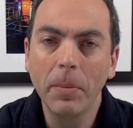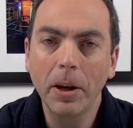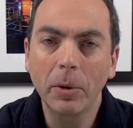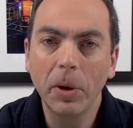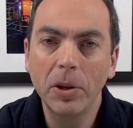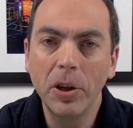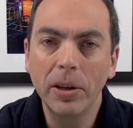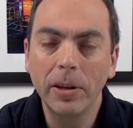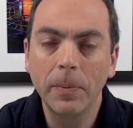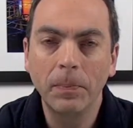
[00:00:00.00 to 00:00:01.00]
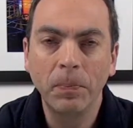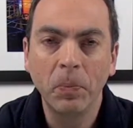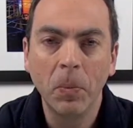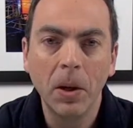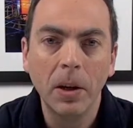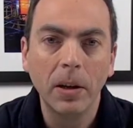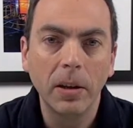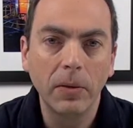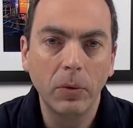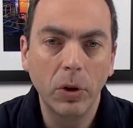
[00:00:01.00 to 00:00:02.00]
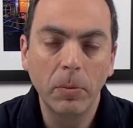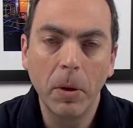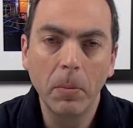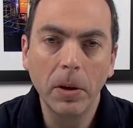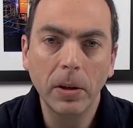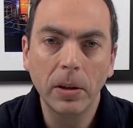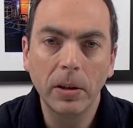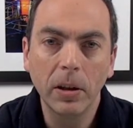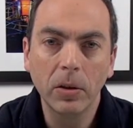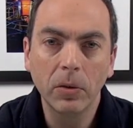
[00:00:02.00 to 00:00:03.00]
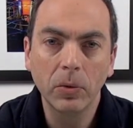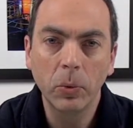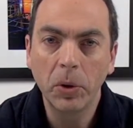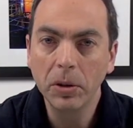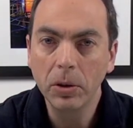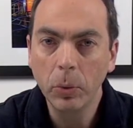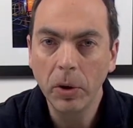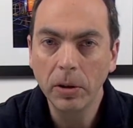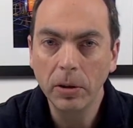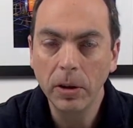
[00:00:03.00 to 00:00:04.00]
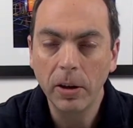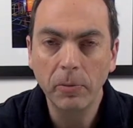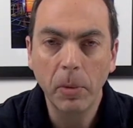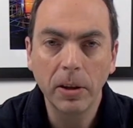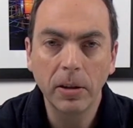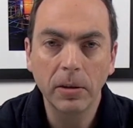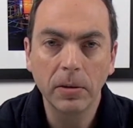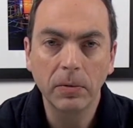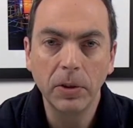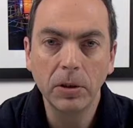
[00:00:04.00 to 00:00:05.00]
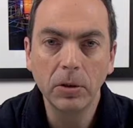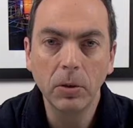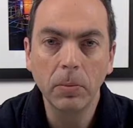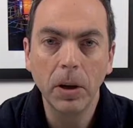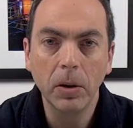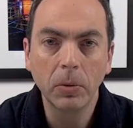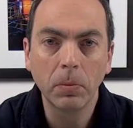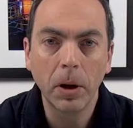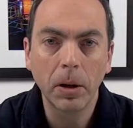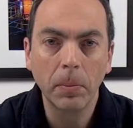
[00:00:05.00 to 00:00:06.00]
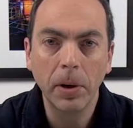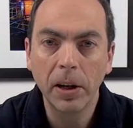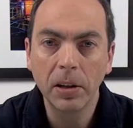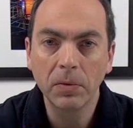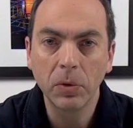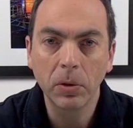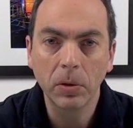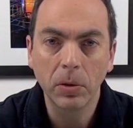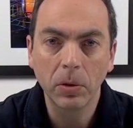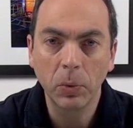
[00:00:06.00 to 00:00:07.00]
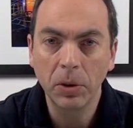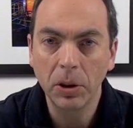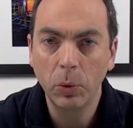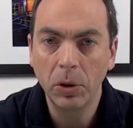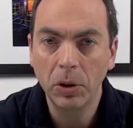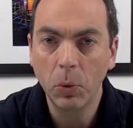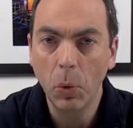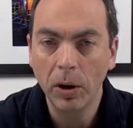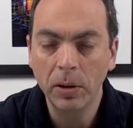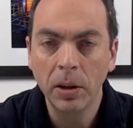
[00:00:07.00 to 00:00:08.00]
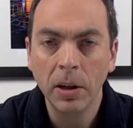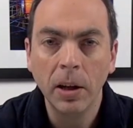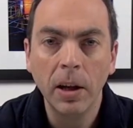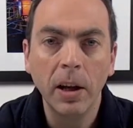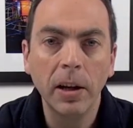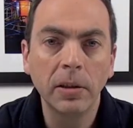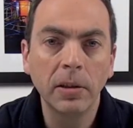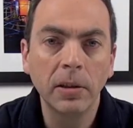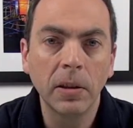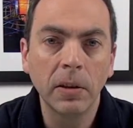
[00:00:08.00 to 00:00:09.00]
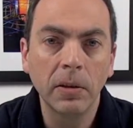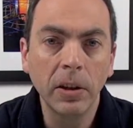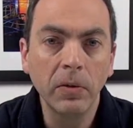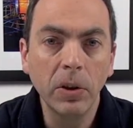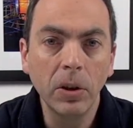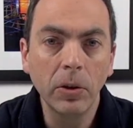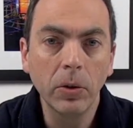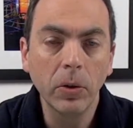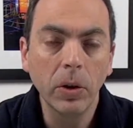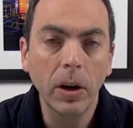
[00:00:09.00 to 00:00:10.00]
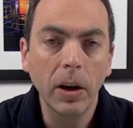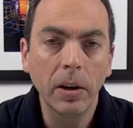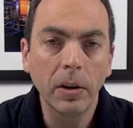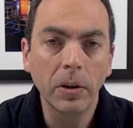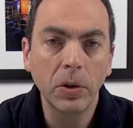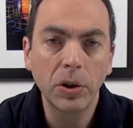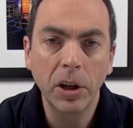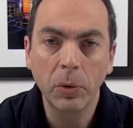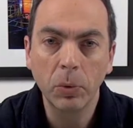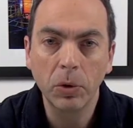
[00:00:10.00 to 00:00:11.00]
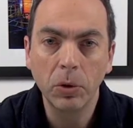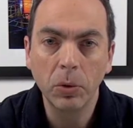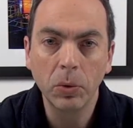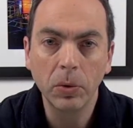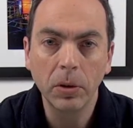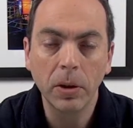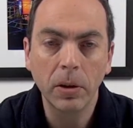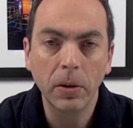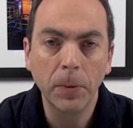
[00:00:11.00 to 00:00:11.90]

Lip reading: back to my channel. If you remember, at the end of 2020 I've made a video about my plans for 2021, and in that video I shared with you that